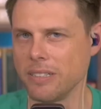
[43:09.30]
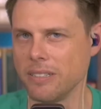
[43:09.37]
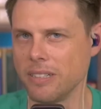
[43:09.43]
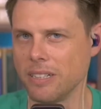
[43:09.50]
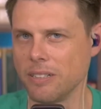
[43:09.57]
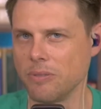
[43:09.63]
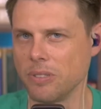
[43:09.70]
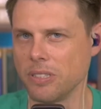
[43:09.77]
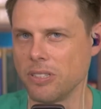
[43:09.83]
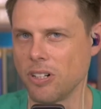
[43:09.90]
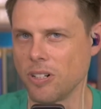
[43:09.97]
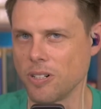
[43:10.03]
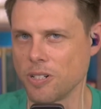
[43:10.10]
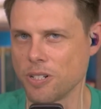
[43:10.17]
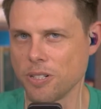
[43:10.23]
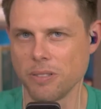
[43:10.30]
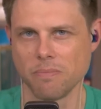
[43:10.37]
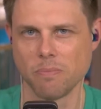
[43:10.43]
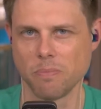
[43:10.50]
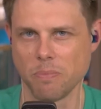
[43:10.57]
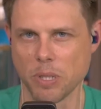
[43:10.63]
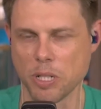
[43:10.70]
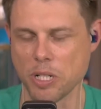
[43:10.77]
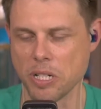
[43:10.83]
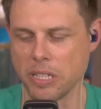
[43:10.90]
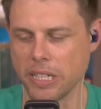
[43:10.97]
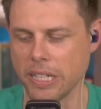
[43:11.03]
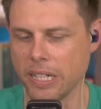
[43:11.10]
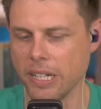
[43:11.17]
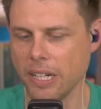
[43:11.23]
and Doug was harsh
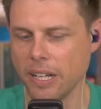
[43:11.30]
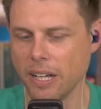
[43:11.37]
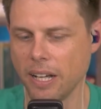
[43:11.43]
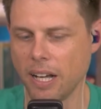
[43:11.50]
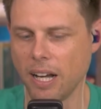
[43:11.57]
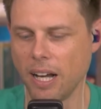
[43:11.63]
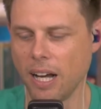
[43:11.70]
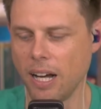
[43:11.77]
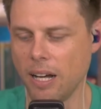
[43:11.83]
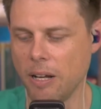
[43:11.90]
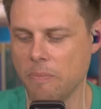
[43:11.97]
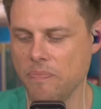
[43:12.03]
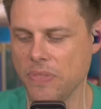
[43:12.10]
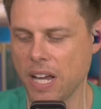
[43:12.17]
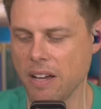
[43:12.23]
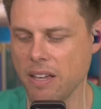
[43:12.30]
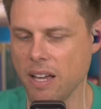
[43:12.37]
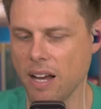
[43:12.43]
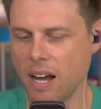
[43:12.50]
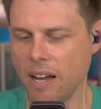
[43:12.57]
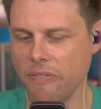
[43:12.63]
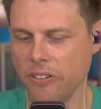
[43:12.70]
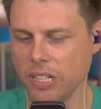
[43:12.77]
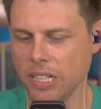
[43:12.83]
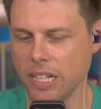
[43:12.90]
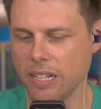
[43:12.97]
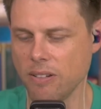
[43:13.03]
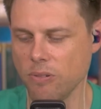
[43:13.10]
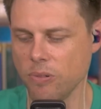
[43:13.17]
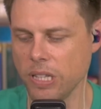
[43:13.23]
personally. Um, I, I felt
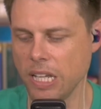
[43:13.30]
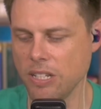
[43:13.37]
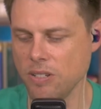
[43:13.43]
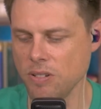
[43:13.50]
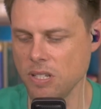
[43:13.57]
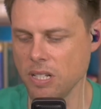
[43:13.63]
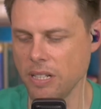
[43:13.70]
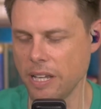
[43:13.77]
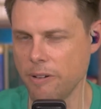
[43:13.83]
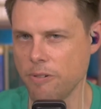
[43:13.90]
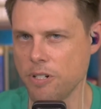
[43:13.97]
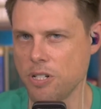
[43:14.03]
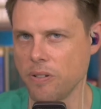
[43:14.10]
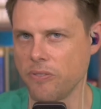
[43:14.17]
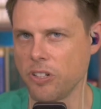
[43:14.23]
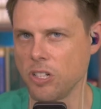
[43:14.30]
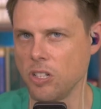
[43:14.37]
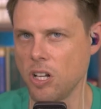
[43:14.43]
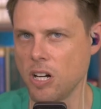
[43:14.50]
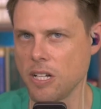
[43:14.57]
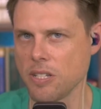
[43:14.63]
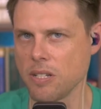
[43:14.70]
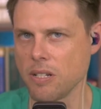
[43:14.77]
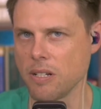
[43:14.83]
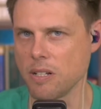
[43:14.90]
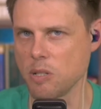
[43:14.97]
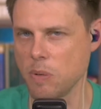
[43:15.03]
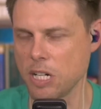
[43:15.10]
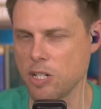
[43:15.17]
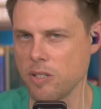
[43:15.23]
like when they use the language of gloss and
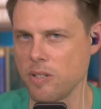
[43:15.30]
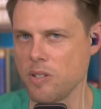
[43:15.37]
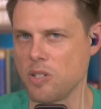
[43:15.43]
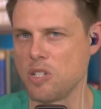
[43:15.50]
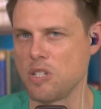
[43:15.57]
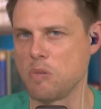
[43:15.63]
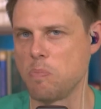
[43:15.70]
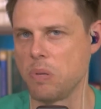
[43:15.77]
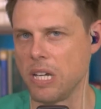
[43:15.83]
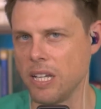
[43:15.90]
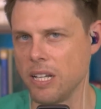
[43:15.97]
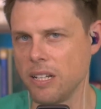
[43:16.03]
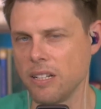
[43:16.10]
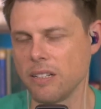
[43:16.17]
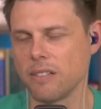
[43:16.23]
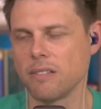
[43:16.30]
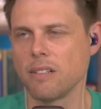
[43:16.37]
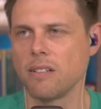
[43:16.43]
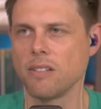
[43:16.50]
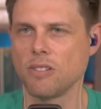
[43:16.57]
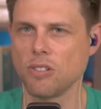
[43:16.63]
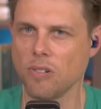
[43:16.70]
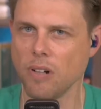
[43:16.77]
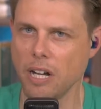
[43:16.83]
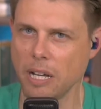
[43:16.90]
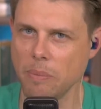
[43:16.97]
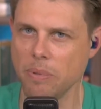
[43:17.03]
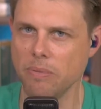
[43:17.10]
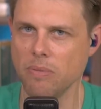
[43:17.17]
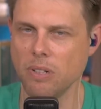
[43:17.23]
especially spin to
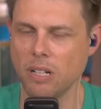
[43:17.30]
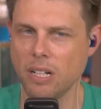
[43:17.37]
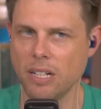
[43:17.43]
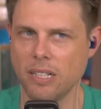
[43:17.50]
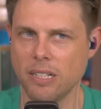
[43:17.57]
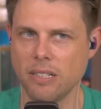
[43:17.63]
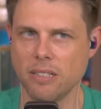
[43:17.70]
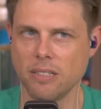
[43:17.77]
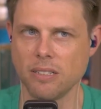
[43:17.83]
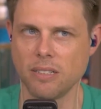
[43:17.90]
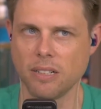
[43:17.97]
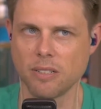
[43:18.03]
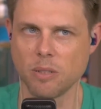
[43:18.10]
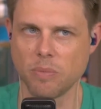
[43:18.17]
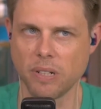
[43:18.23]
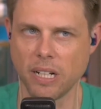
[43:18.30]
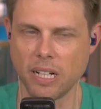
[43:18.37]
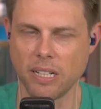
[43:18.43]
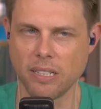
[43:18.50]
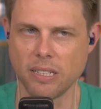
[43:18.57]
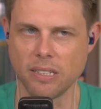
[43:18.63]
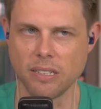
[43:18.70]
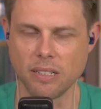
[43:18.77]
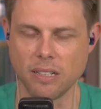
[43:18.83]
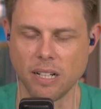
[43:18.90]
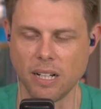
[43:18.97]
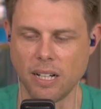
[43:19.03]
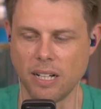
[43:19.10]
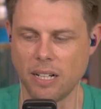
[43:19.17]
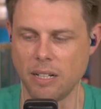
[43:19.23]
describe uh, Dr. Brown and
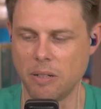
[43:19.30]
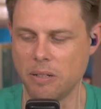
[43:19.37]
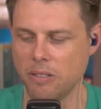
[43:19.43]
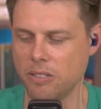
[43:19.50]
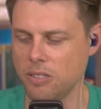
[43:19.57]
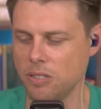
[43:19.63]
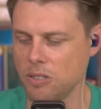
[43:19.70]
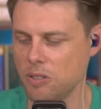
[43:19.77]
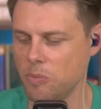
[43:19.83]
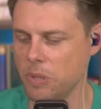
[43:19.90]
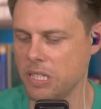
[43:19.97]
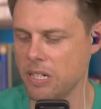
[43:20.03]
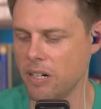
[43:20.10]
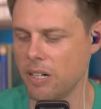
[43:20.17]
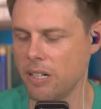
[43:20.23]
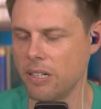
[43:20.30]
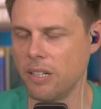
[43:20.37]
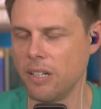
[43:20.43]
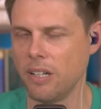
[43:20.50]
uh, Joseph Mattera,